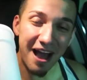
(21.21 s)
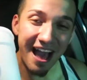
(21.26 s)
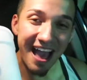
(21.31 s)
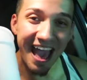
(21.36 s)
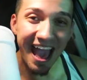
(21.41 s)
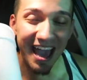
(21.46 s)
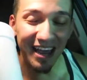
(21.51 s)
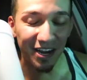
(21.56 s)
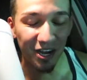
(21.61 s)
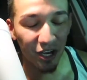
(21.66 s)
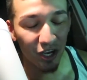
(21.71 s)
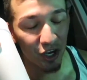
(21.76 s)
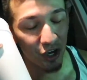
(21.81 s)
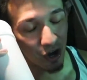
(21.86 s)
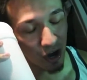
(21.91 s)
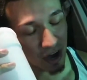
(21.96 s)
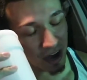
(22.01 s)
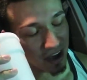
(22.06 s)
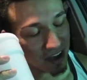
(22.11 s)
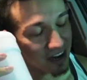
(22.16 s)
I had a
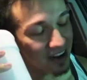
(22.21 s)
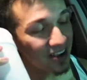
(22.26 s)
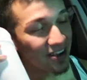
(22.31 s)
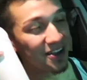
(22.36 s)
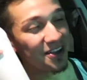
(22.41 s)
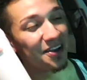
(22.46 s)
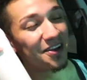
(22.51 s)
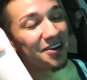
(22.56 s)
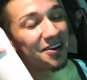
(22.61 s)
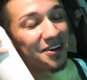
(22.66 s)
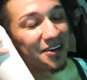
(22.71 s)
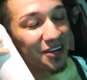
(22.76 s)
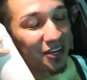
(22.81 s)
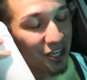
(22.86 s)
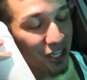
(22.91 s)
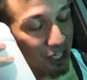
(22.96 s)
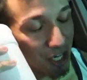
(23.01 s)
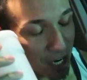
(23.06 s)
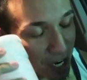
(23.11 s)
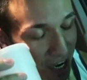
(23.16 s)
good,
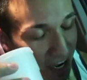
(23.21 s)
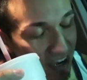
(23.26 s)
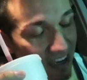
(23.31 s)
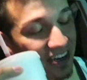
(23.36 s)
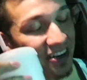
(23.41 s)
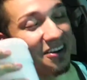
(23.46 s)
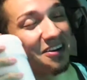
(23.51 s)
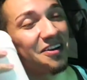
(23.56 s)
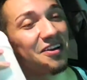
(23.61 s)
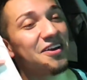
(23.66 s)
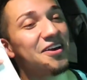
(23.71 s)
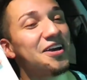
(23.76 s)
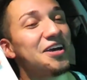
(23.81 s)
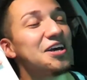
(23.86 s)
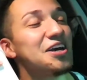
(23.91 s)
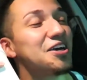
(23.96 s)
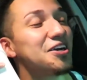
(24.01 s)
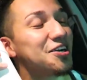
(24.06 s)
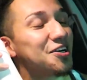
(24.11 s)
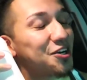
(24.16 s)
good,
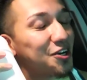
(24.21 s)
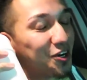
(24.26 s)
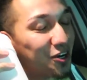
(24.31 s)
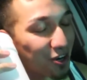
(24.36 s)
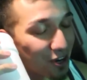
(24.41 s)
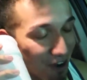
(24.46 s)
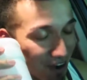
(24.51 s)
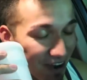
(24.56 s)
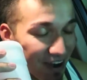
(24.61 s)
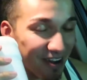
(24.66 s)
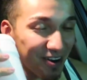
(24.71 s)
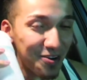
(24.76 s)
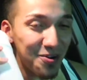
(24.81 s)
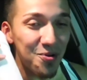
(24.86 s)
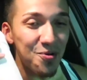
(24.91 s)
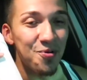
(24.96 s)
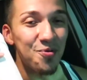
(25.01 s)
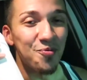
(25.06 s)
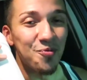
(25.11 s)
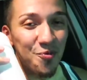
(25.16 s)
good
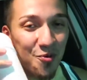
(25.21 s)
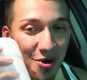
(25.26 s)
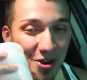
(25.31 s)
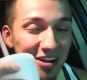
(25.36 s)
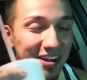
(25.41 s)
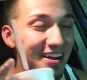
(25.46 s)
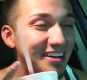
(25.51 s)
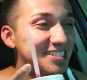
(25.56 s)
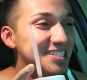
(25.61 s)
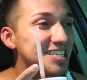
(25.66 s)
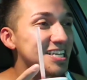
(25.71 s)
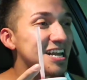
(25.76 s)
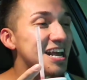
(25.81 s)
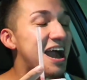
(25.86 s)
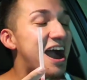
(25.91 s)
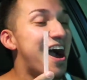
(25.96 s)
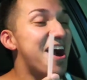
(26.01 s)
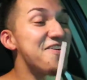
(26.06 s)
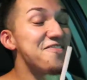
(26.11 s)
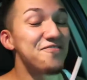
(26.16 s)
workout
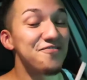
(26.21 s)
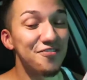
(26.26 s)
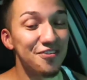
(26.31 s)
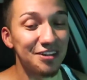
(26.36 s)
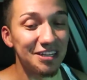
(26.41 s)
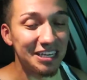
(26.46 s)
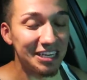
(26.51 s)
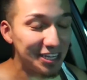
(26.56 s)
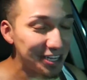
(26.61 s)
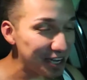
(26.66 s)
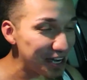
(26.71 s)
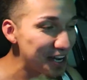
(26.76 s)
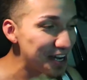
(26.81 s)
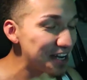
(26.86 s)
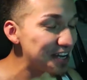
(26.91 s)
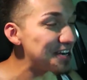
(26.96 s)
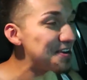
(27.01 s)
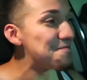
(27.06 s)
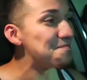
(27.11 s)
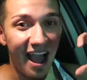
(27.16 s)
today. I'm feeling
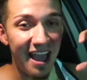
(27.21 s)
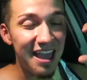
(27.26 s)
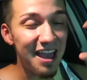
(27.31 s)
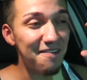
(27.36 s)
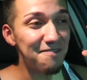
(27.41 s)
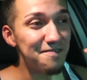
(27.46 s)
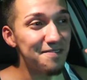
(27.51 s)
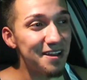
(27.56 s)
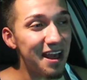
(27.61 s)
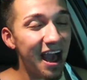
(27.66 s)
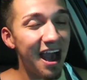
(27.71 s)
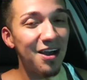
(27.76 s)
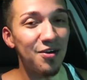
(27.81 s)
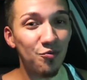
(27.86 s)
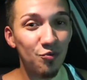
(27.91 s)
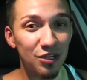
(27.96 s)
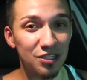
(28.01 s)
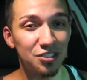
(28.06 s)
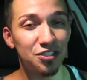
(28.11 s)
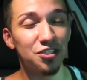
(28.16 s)
good. I have
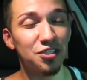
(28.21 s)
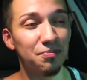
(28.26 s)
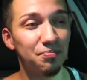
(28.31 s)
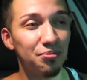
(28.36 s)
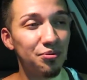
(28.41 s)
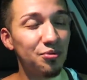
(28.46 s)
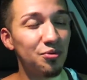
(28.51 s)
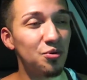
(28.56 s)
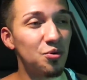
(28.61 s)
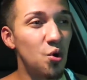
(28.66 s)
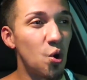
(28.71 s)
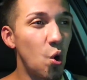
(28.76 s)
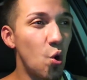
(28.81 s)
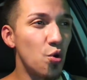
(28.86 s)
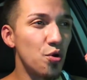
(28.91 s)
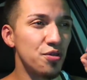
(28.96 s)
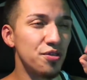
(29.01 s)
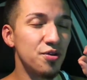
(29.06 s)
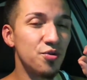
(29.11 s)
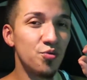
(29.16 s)
not went to the pool
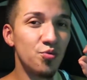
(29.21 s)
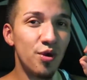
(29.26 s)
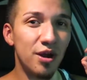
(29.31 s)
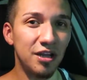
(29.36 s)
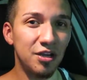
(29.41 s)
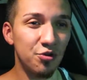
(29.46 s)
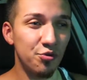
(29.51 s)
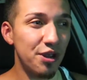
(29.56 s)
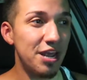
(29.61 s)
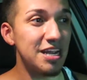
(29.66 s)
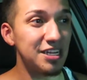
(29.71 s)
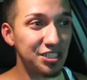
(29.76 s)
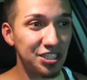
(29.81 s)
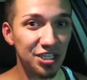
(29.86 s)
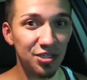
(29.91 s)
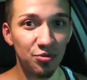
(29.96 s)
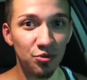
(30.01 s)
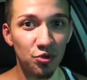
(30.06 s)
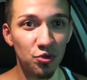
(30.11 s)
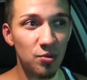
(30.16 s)
or the
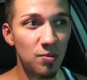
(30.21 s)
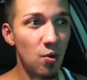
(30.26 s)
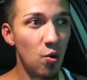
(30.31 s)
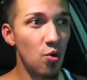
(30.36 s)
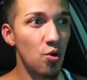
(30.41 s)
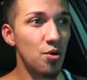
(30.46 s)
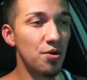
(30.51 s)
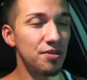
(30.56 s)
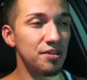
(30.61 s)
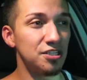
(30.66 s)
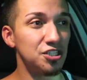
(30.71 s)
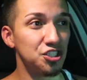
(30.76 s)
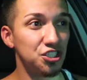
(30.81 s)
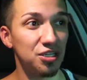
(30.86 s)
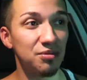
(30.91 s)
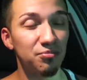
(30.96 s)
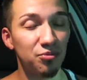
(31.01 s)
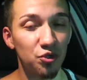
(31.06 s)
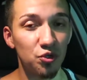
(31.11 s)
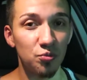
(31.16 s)
recreation room or the
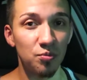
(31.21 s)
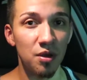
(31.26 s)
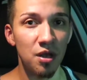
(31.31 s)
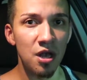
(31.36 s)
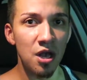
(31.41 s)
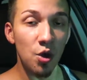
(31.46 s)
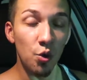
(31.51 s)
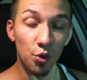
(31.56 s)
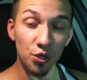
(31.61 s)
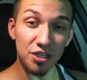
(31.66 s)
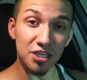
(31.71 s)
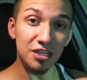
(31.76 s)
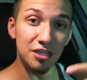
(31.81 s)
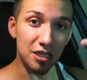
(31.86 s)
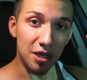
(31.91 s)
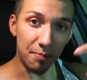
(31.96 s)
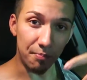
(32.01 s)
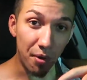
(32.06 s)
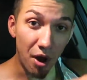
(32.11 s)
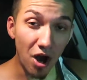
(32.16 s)
gym room within
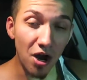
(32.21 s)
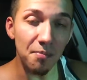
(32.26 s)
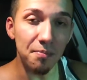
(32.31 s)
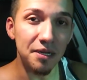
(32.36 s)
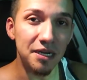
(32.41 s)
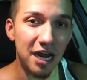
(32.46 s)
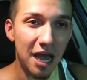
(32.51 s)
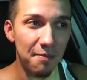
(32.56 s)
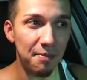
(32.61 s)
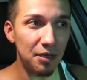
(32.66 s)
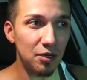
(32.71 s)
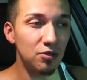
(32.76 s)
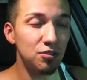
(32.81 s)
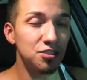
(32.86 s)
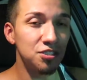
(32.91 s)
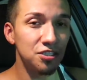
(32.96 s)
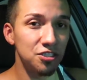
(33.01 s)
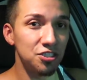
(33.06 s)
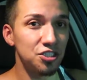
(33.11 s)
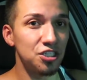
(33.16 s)
the apartment. I've been
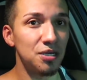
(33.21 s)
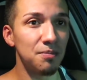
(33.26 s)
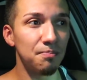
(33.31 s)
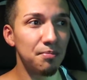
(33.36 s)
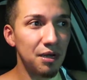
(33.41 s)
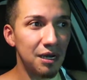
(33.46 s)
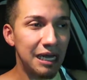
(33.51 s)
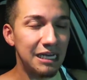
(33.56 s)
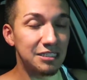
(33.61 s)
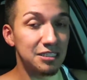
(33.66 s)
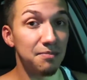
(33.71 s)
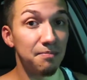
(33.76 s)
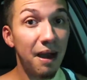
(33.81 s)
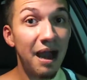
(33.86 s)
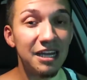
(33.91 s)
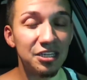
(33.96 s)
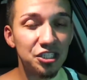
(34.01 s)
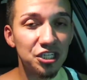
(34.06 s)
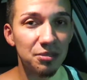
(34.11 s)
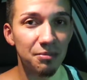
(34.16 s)
going to the gym, but like to
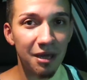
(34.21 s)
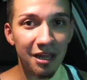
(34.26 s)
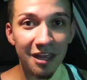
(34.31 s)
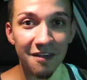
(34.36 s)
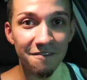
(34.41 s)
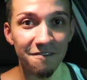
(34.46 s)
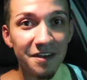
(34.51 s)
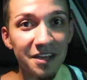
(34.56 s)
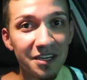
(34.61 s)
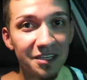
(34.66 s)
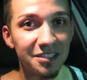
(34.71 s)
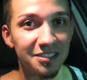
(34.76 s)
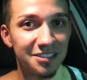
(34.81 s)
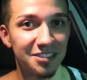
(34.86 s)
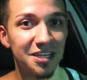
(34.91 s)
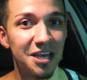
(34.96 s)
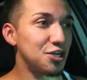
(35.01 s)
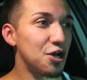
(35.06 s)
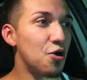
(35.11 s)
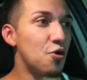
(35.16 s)
my gym, LA Fitness.
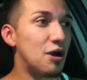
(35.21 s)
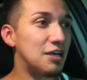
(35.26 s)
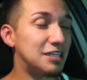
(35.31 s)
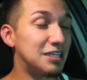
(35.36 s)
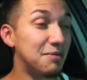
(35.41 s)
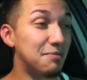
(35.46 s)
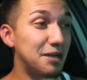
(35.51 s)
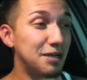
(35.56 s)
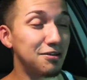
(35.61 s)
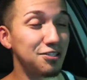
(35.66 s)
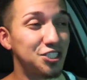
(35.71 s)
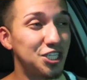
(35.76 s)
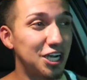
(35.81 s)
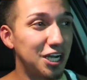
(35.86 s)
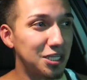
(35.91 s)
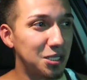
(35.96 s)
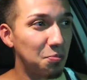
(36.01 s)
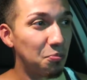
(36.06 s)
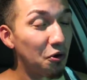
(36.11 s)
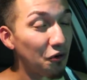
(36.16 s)
So I think I'm gonna go check
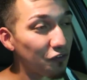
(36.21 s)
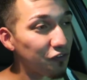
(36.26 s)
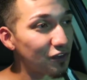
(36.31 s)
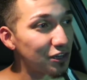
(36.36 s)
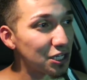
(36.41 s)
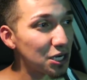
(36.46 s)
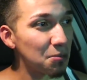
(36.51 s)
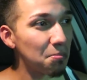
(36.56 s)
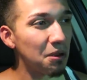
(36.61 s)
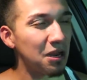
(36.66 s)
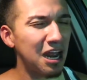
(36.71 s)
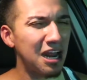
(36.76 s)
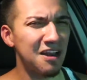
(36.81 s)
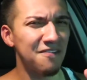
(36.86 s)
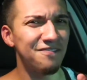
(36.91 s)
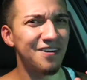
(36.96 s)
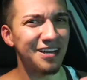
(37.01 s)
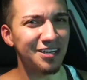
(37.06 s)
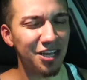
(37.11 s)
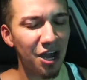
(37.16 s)
out the pool for a little bit. And
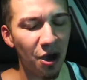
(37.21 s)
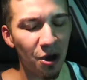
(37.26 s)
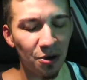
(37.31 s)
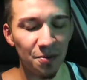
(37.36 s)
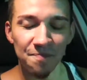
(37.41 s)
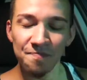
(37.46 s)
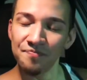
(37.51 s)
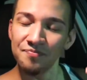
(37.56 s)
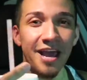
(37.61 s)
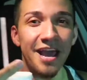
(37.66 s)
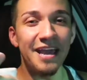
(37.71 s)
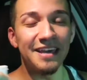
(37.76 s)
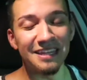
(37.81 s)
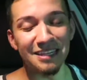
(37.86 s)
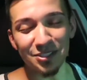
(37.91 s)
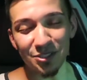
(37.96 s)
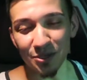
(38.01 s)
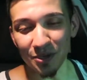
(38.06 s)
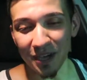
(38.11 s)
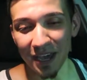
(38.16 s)
if I don't, hey,
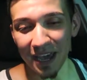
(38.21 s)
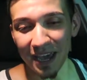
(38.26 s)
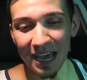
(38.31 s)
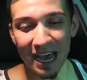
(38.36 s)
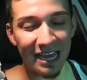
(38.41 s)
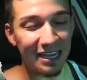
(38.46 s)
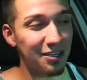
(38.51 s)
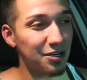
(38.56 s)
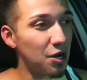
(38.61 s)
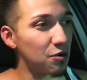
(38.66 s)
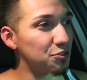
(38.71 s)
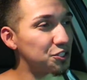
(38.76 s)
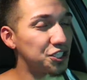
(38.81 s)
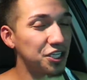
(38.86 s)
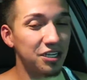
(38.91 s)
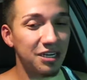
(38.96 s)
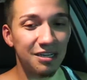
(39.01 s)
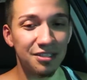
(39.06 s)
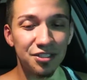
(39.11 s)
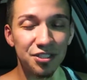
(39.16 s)
that's okay. I could always
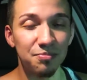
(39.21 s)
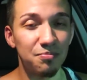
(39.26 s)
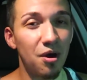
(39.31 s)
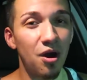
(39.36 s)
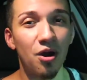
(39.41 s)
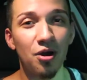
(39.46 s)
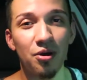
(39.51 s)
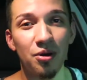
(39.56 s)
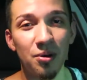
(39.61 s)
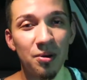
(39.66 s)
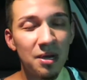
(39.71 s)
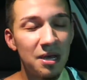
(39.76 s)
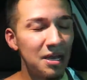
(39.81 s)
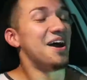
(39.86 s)
check it out tomorrow.